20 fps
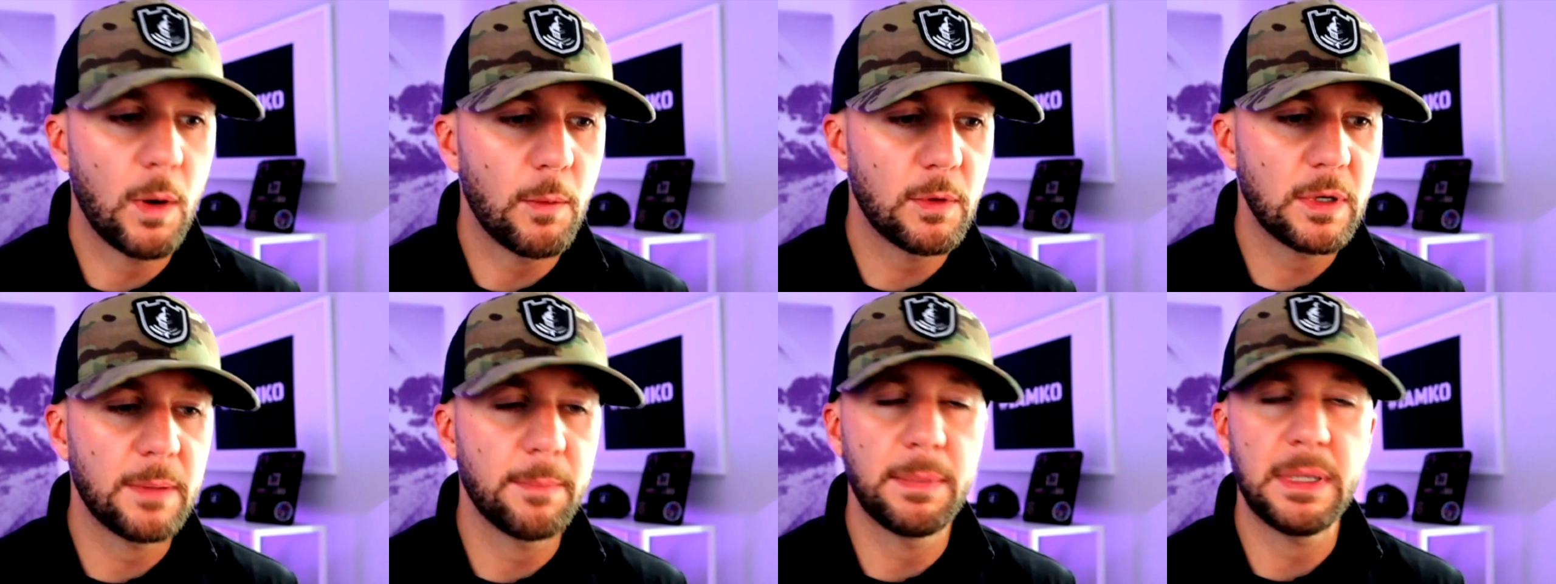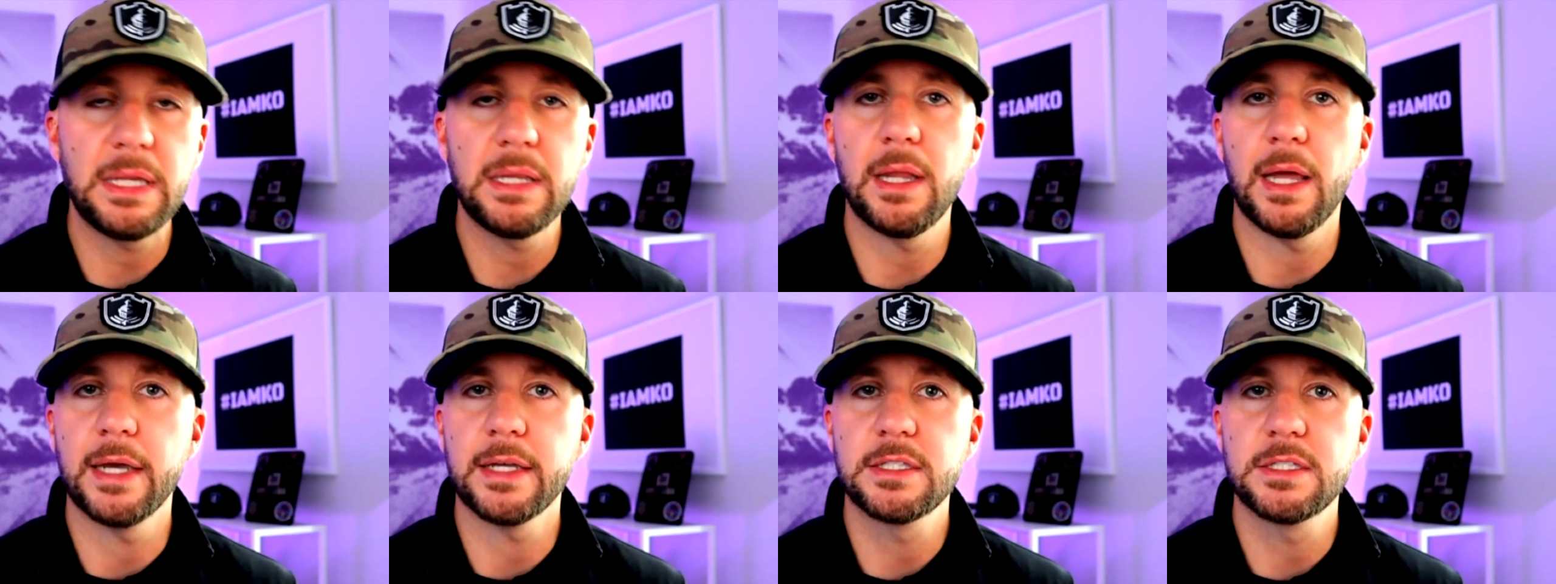would it be
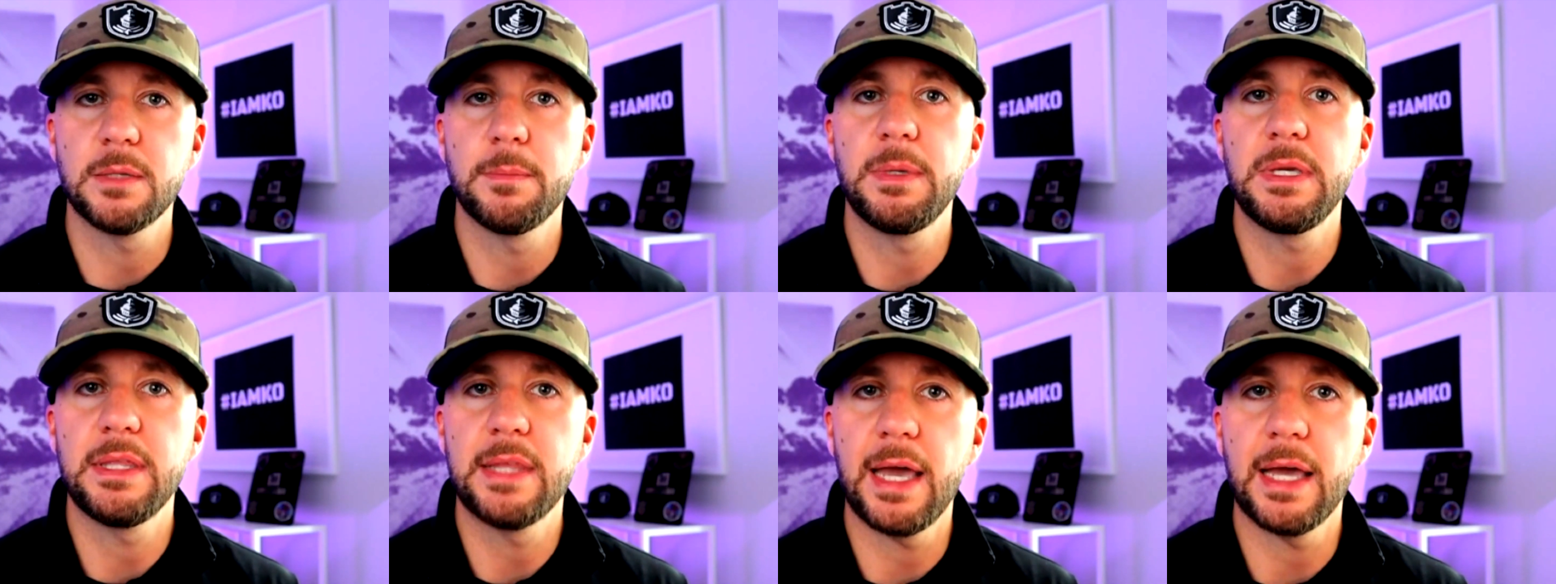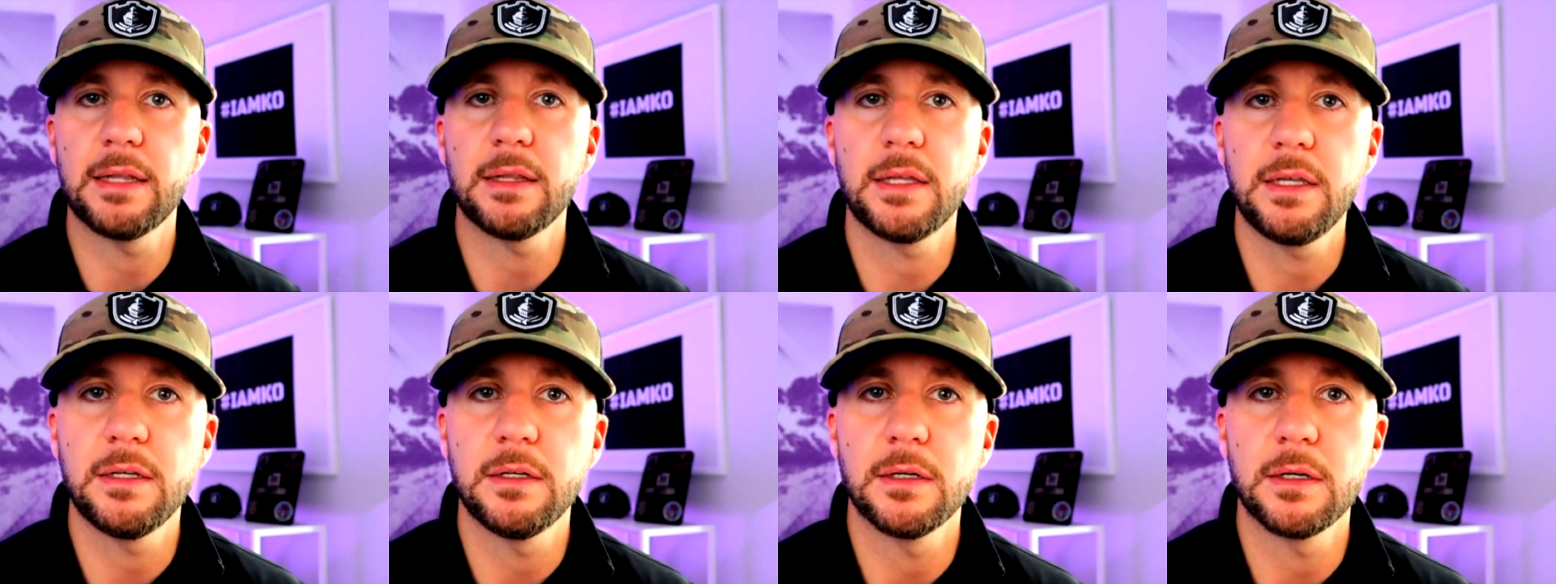like to be that
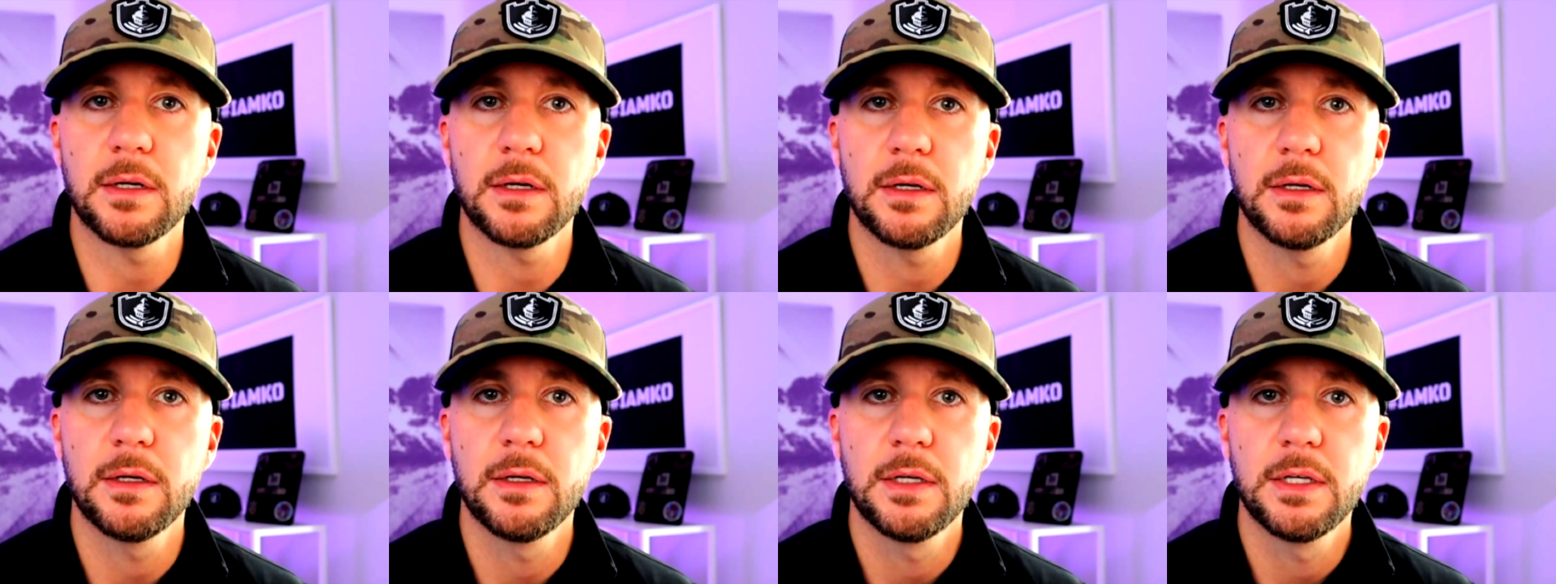leader?